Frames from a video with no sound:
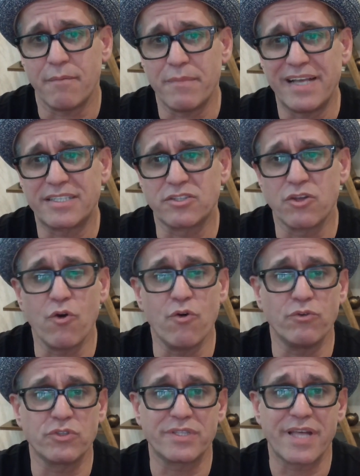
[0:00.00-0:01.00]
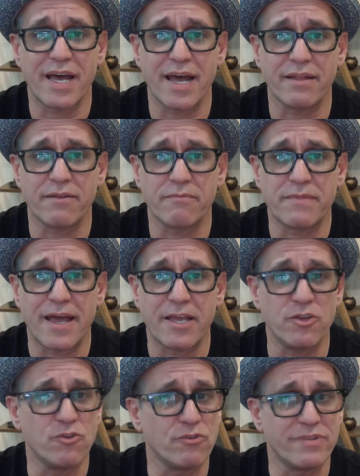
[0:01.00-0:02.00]
It's those that
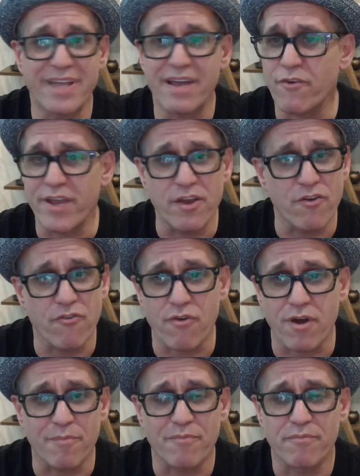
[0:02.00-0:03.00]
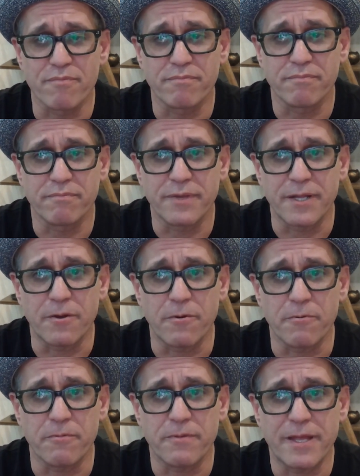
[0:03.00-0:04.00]
you never hear from.
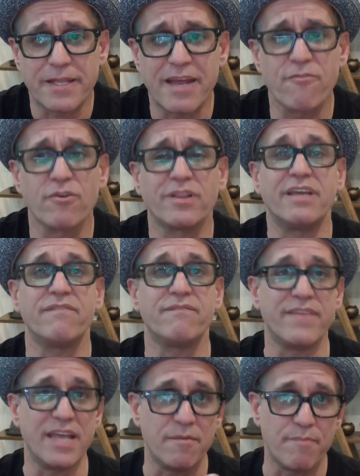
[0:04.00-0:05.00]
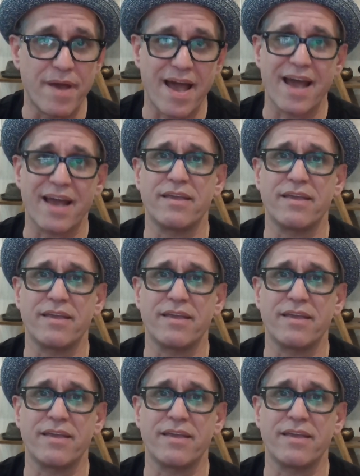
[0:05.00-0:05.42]
They never leave feedback.